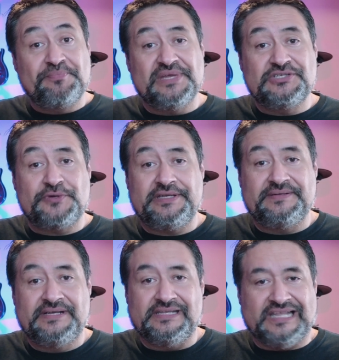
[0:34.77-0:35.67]
into it,
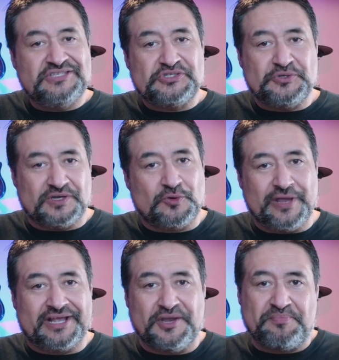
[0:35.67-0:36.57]
let's do a
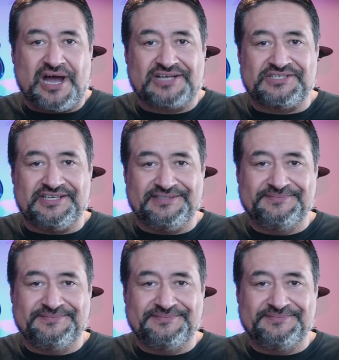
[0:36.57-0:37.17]
quick unboxing.